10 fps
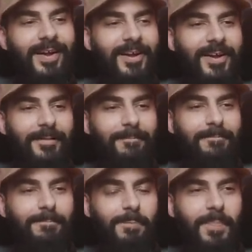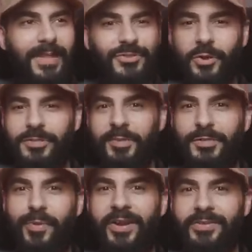That's going to be
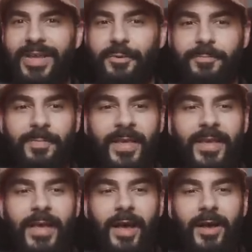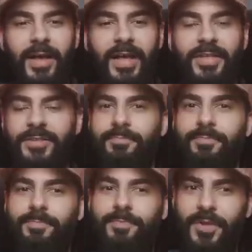sprinkled out,
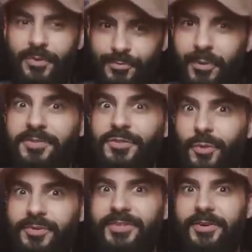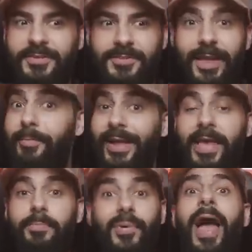you know, throughout this whole series. And
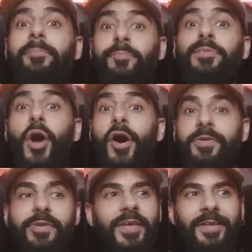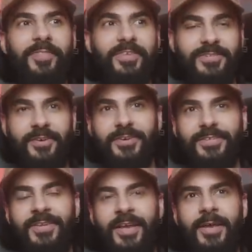again, perhaps beyond this
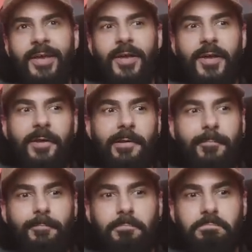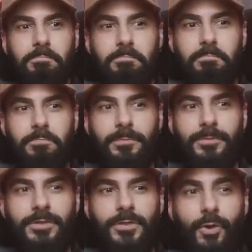series.
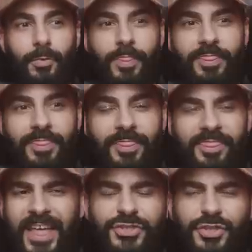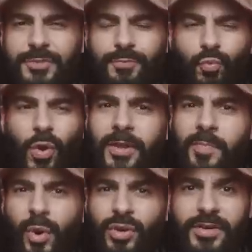You know, that's just one
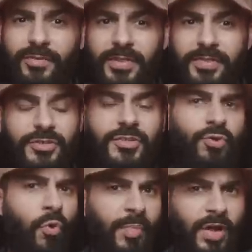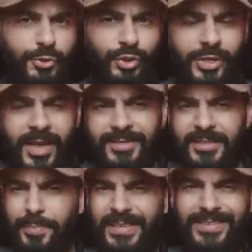component of it. There's so much
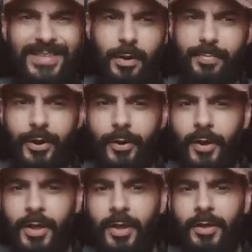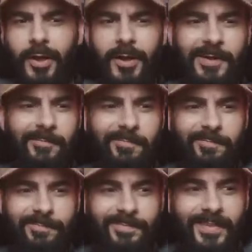that's being set up here.
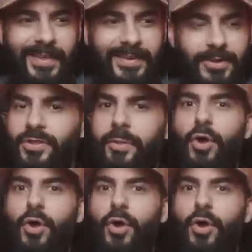You know, let